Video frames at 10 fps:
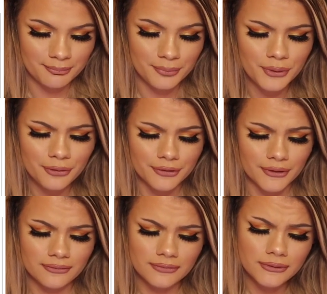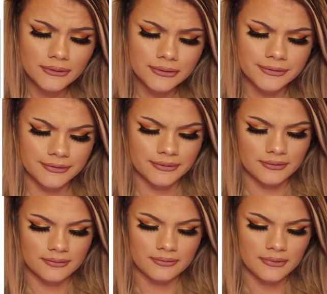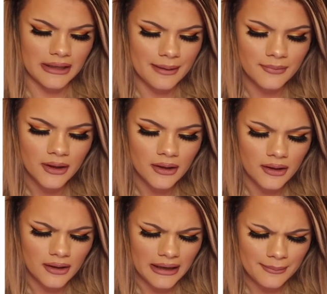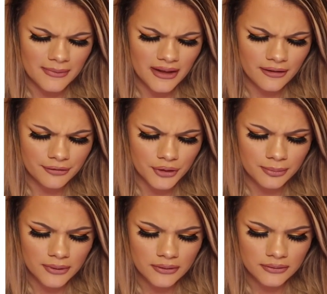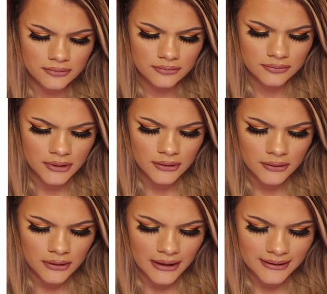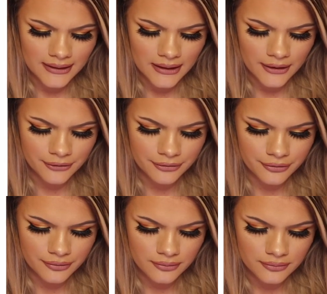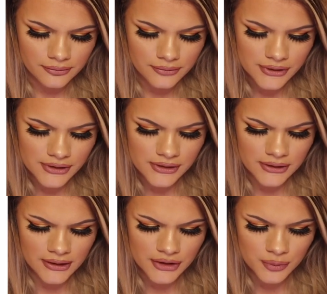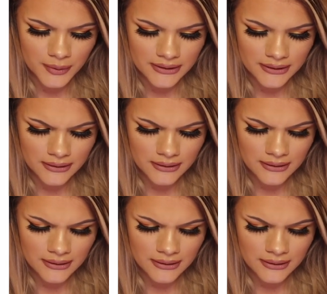Beautiful, oof. I'm love you, Blue. I'd love to see a sweet little